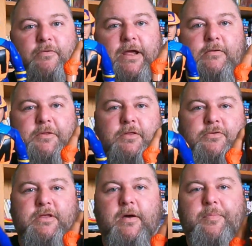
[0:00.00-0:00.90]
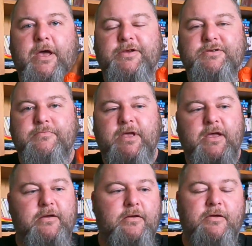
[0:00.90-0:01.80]
randomly looked up Action
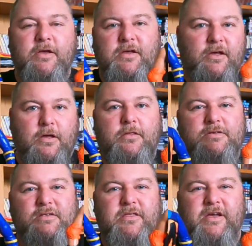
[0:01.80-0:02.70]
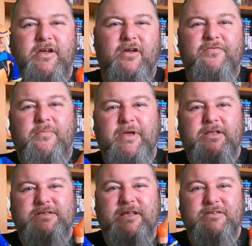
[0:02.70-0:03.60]
Man, and it looks like they go for
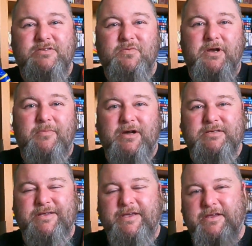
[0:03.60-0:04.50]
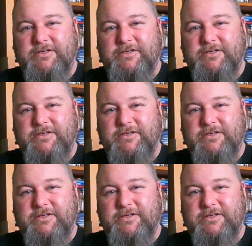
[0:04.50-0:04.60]
about 10 to 20 bucks each.